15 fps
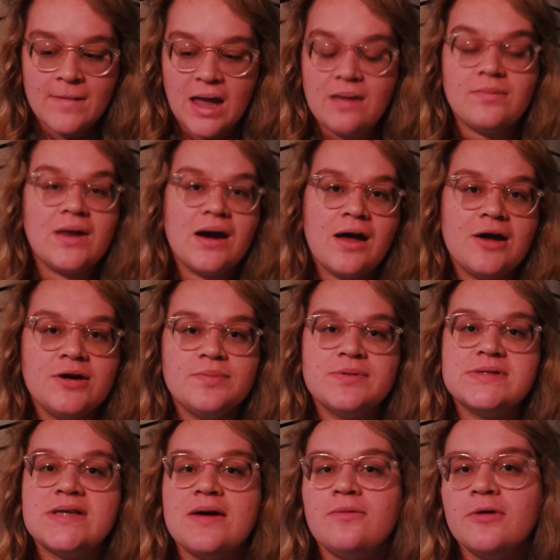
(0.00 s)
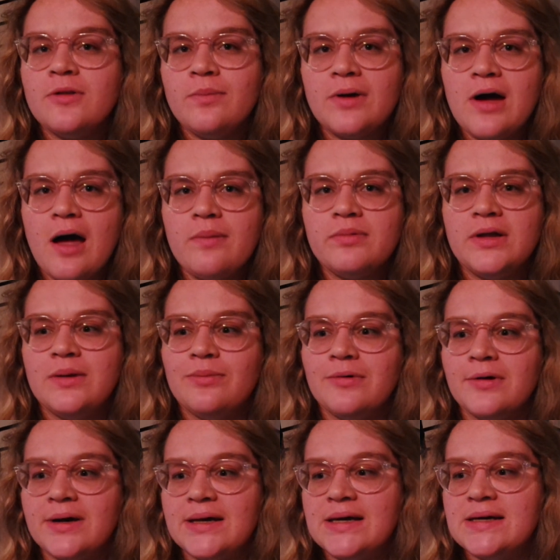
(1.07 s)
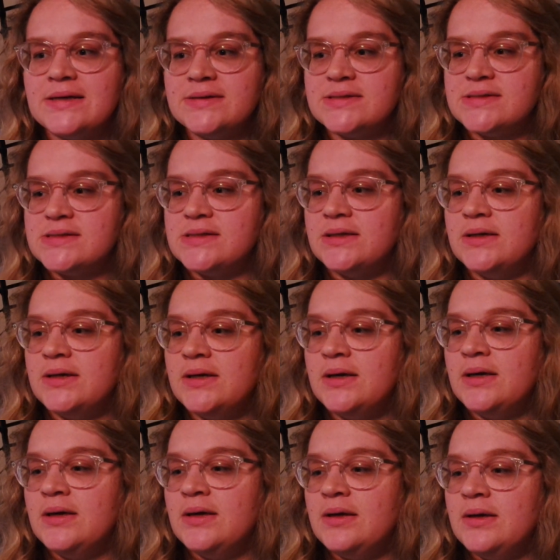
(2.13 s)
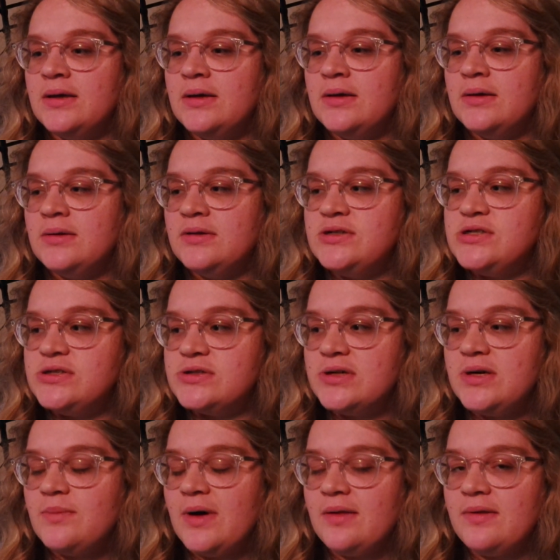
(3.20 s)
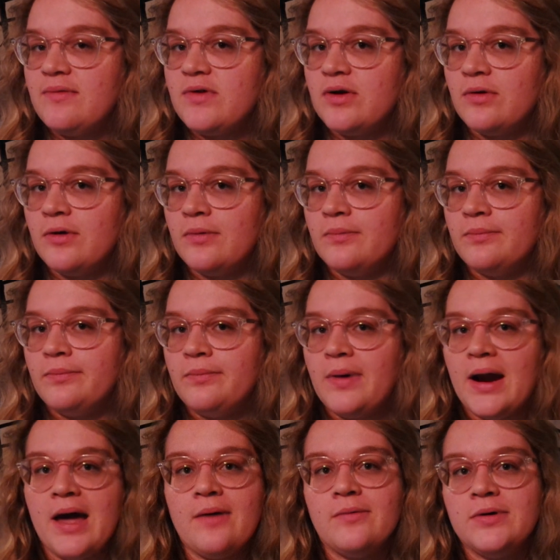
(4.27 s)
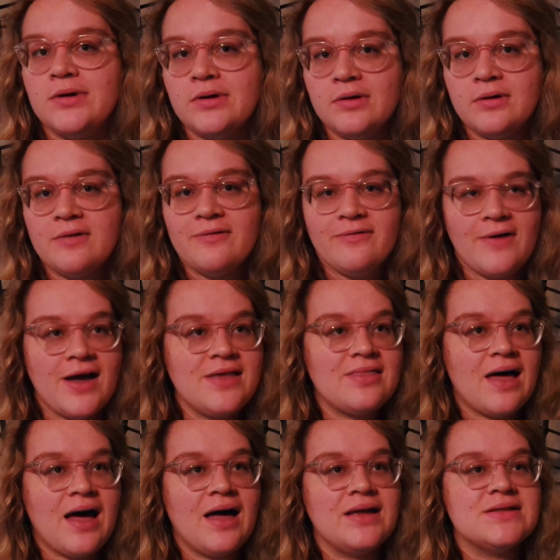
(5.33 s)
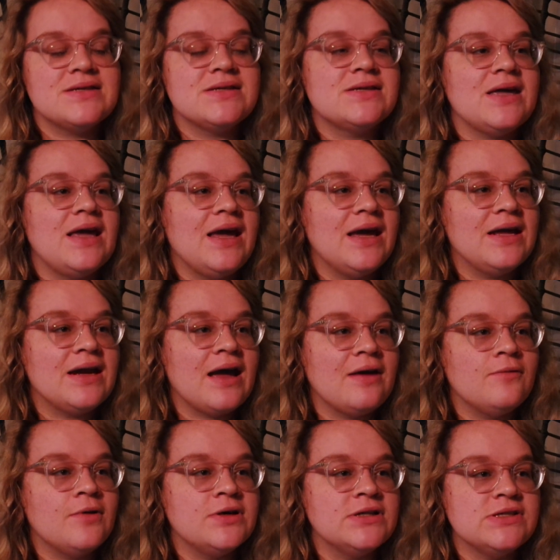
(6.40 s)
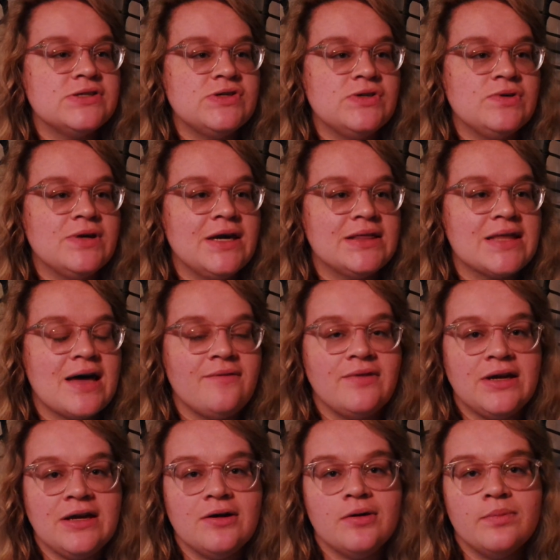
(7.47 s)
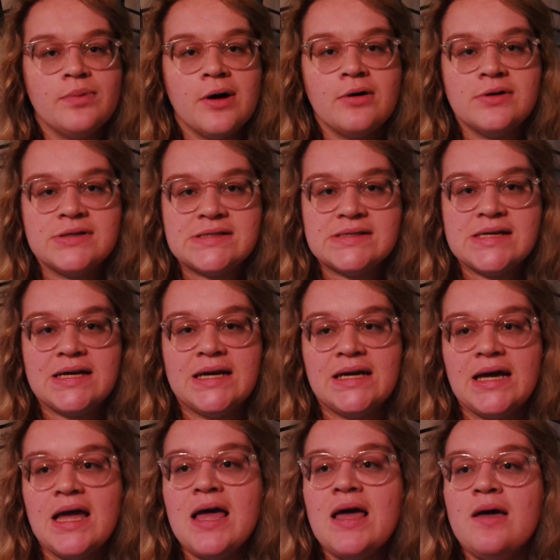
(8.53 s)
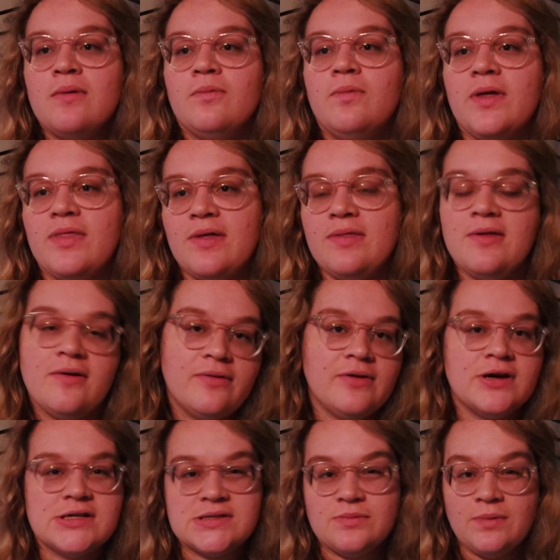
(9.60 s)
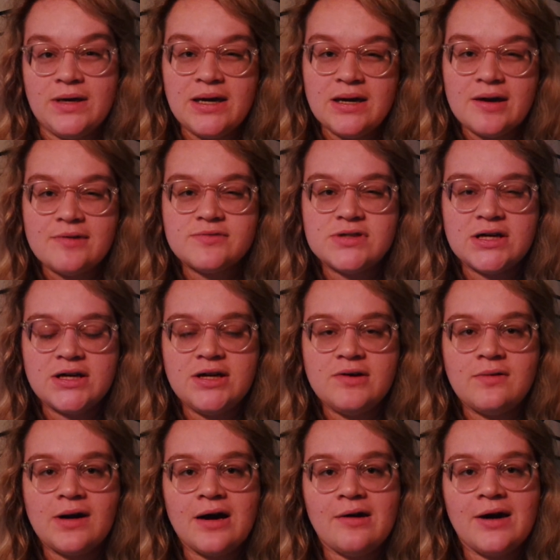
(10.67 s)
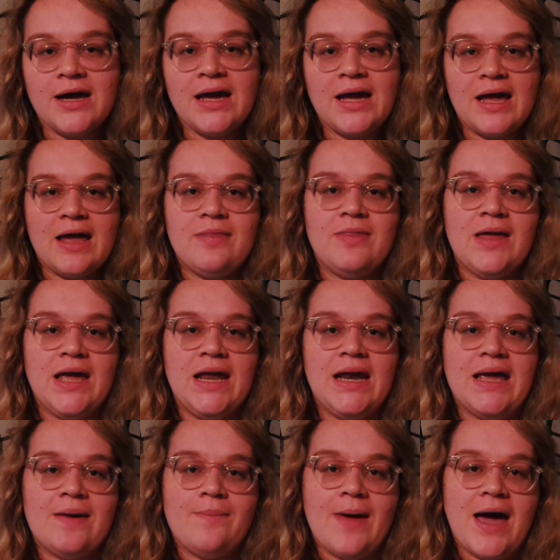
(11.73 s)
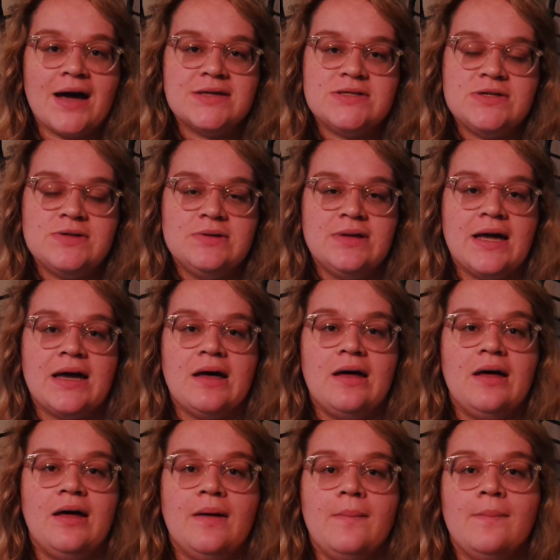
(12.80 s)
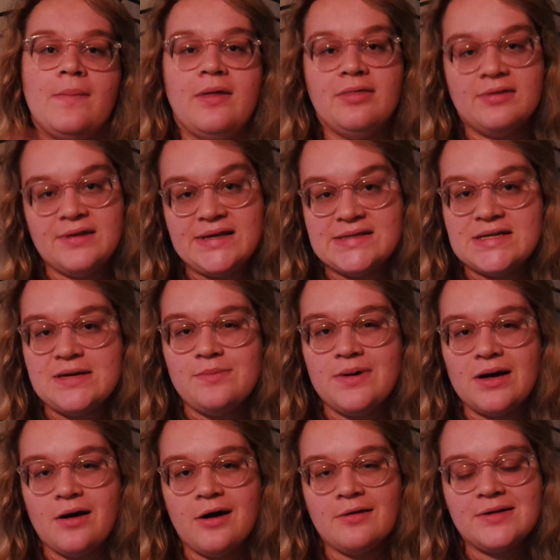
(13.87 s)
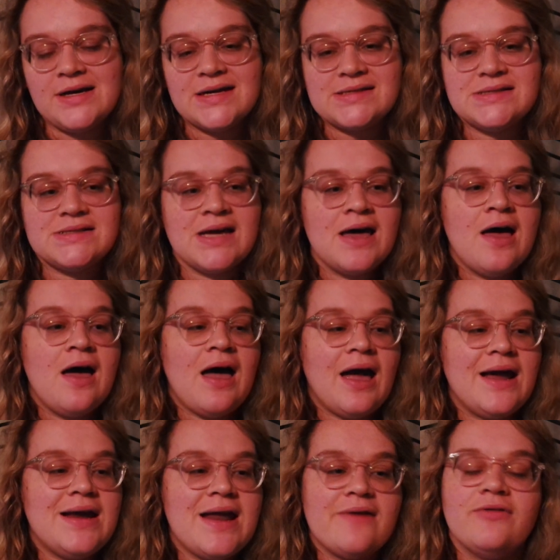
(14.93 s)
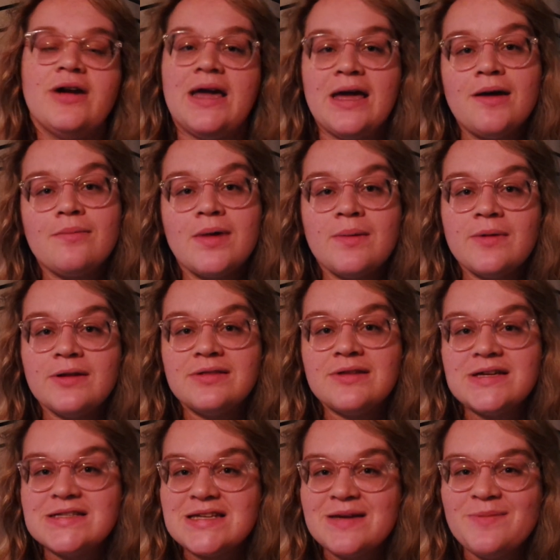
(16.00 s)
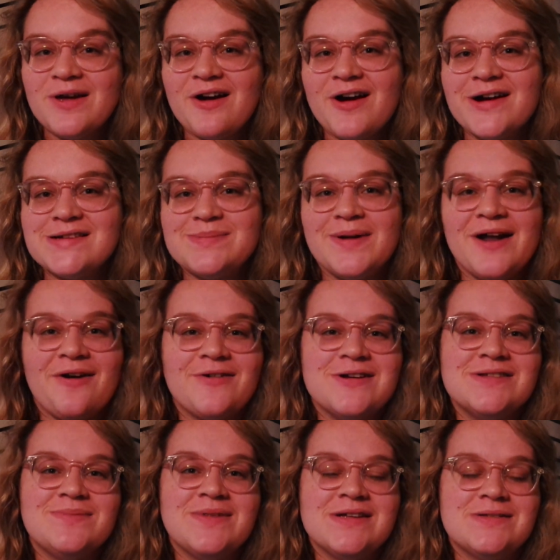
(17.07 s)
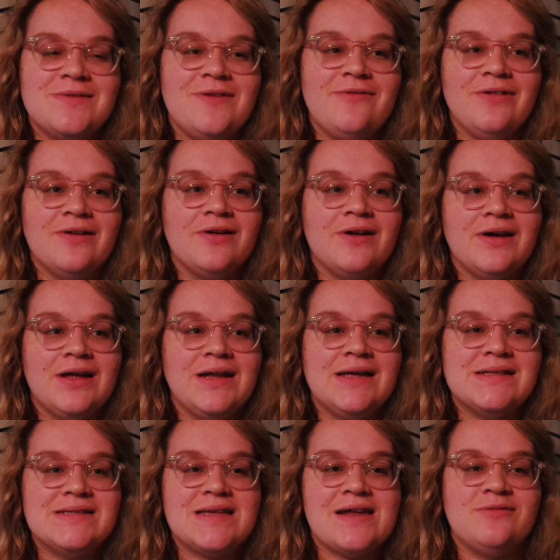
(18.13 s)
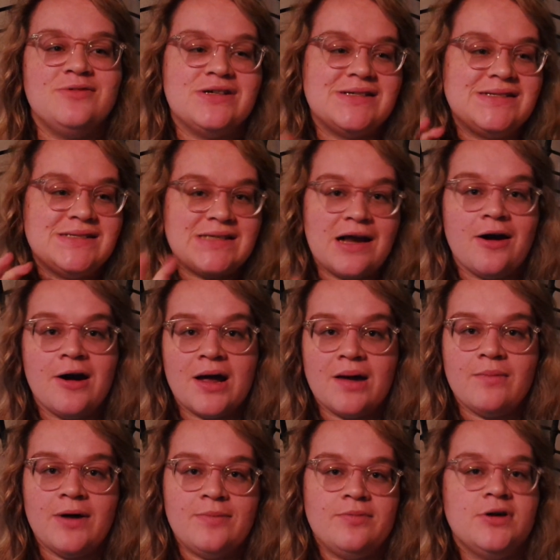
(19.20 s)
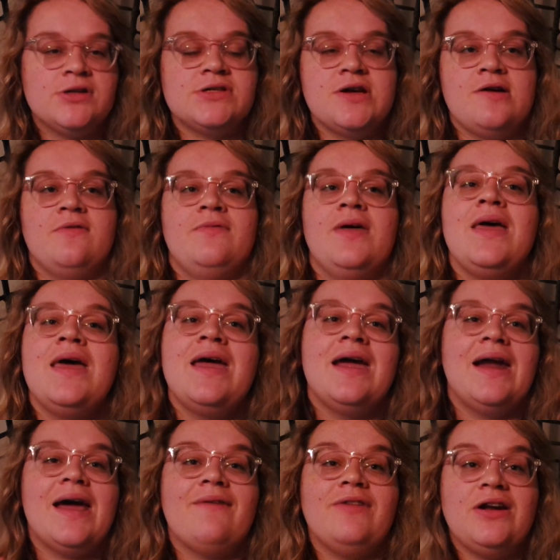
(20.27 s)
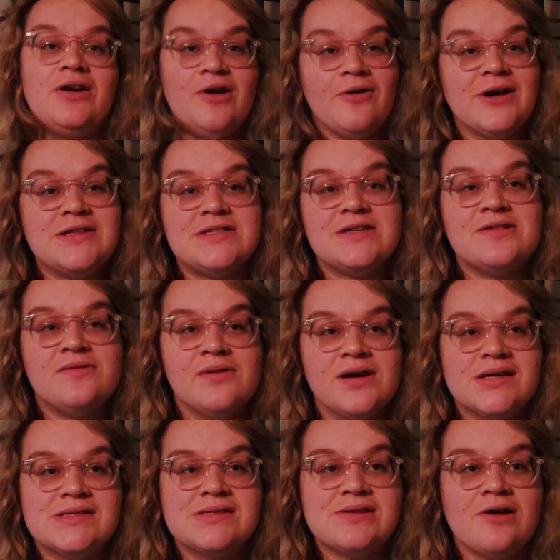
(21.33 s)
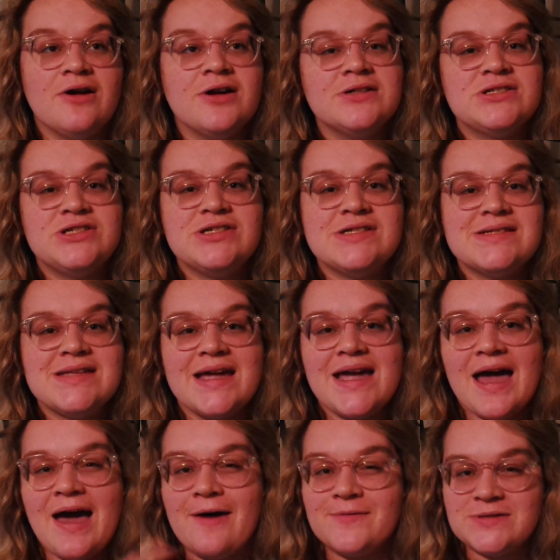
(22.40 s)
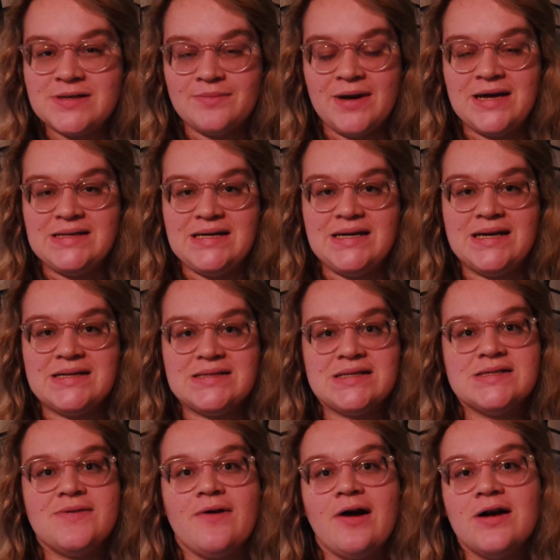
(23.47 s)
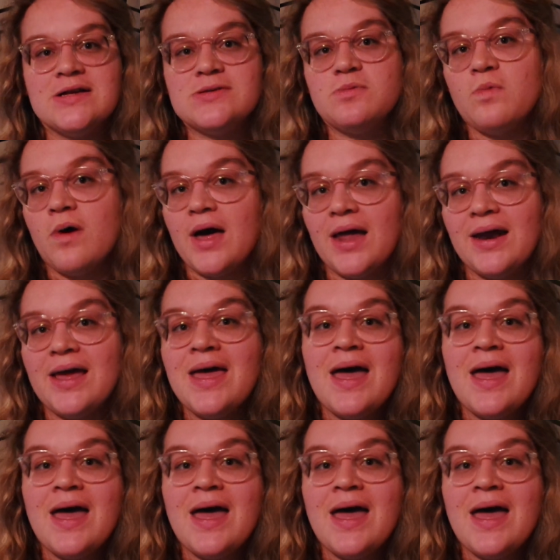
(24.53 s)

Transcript: I'm not 100% where the Bookopoly board is. It's usually in my living room, but I will find that, and I want to get that video posted within the first week of January and then get back to like a monthly TBR list. I never hit my monthly TBRs, but it always makes me feel good instead of just staring at my bookshelf and having no idea where to start, to just like have some ideas as far as what